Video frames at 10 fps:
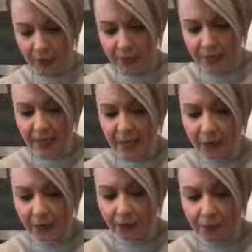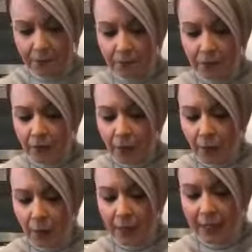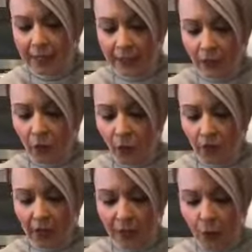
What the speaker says: them together. I want to get all that